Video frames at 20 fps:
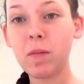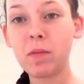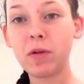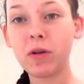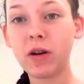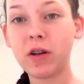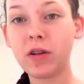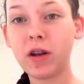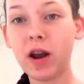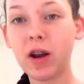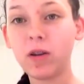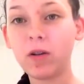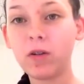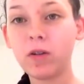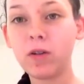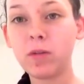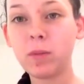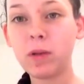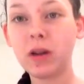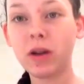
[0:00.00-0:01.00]
to our channel
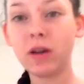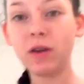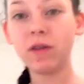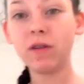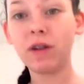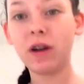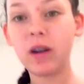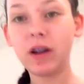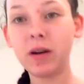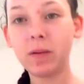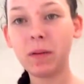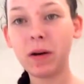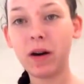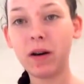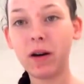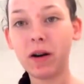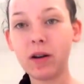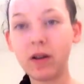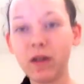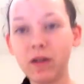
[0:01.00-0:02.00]
to be notified
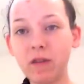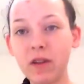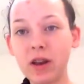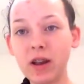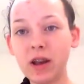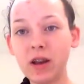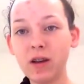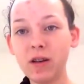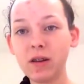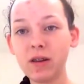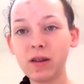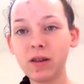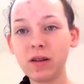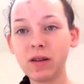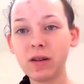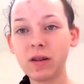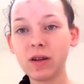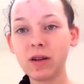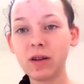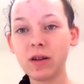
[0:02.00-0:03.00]
about our new videos,
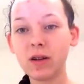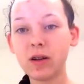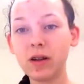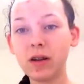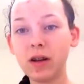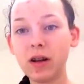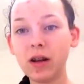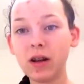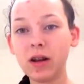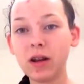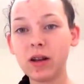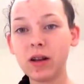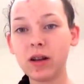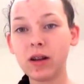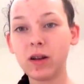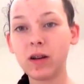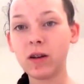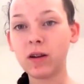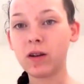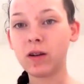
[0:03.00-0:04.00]

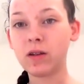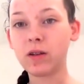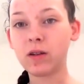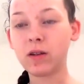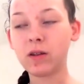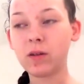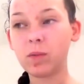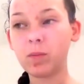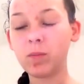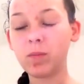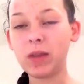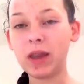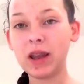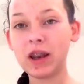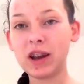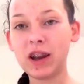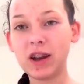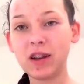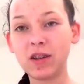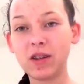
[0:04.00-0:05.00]
because me and
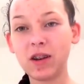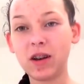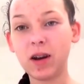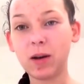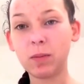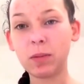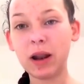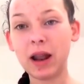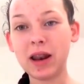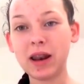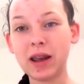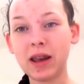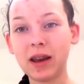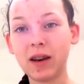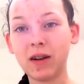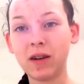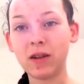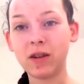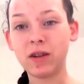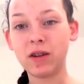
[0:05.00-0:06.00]
Tasha are planning
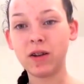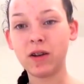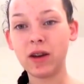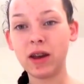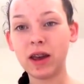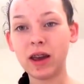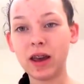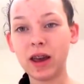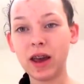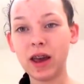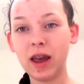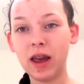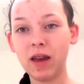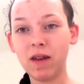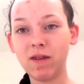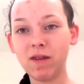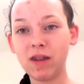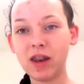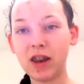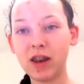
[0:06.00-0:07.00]
on doing
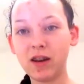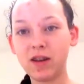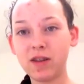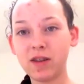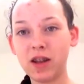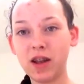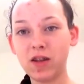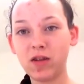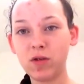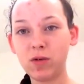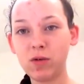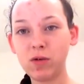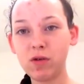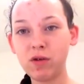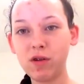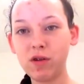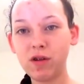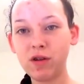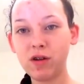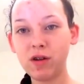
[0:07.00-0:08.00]
a video schedule,
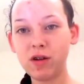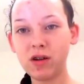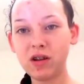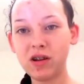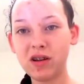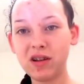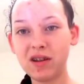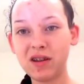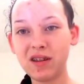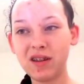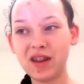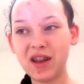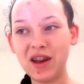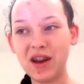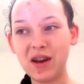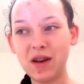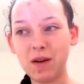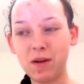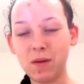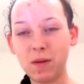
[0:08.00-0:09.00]

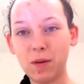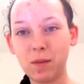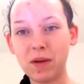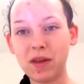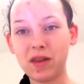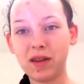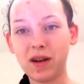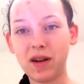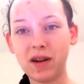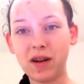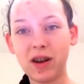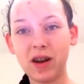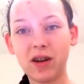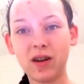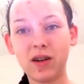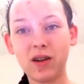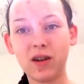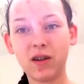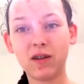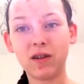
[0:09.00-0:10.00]
so we'll be starting
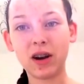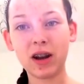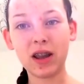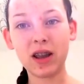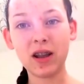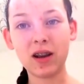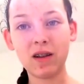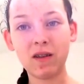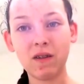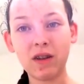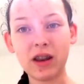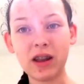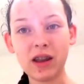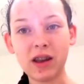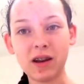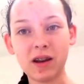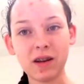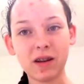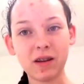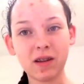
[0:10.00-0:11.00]
to do regular
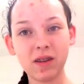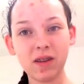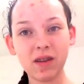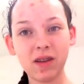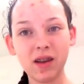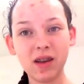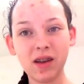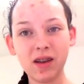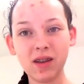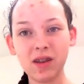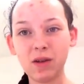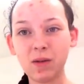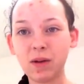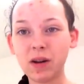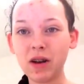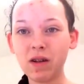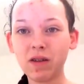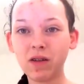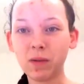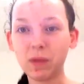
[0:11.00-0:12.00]
videos so you won't
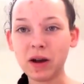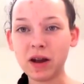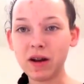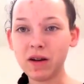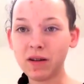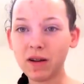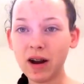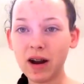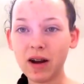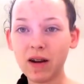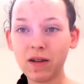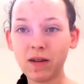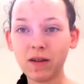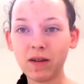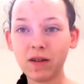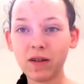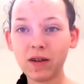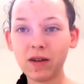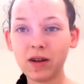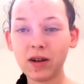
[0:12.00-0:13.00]
have to wait
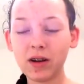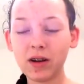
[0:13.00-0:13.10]
around.